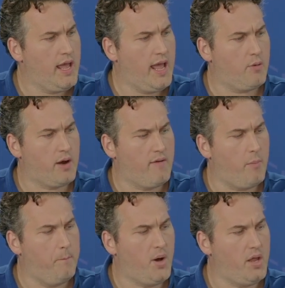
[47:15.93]
and we're going to
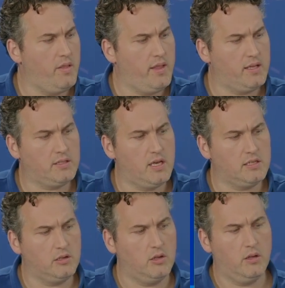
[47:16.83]
have a button that
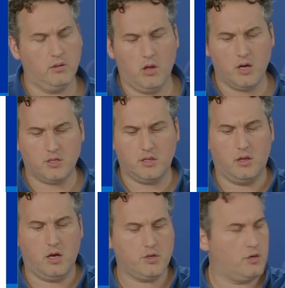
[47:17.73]
says launch the
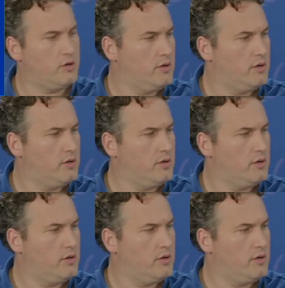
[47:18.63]
launcher.